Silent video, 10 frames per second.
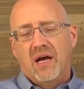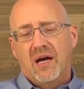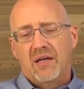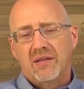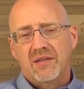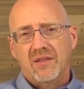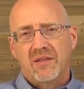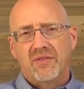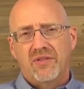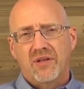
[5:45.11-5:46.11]
Uh,
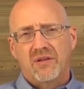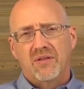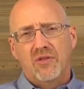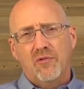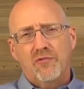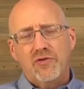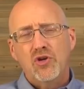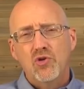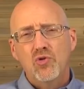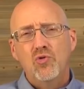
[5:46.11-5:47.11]
the the
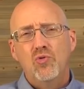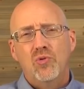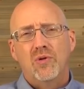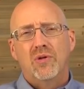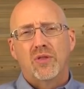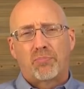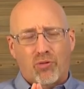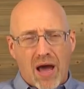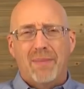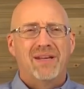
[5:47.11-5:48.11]
view the
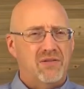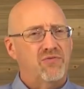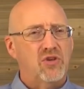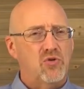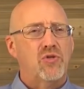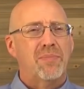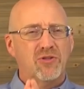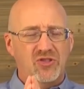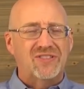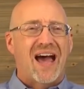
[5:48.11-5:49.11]
prominent view, the
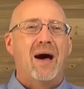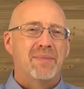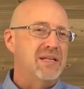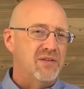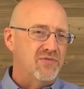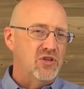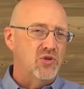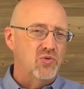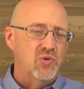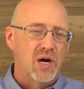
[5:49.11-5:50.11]
most dominant
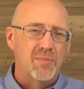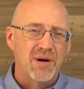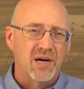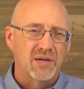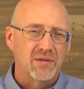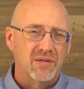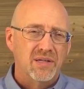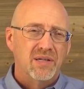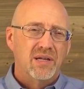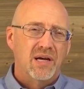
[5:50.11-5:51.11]
view among
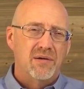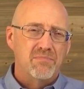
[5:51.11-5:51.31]
uh,